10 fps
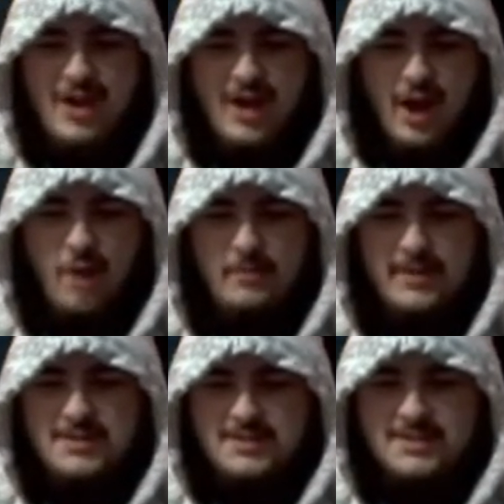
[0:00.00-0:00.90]

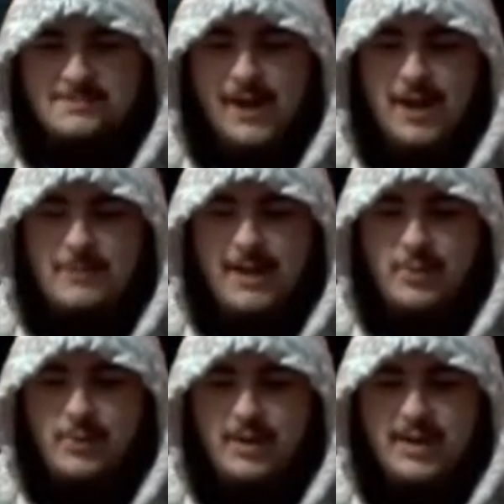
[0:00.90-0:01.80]
Homage to Spider-Man
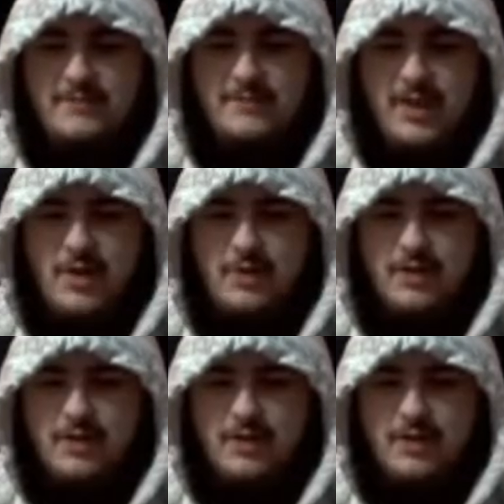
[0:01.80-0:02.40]
three, even though this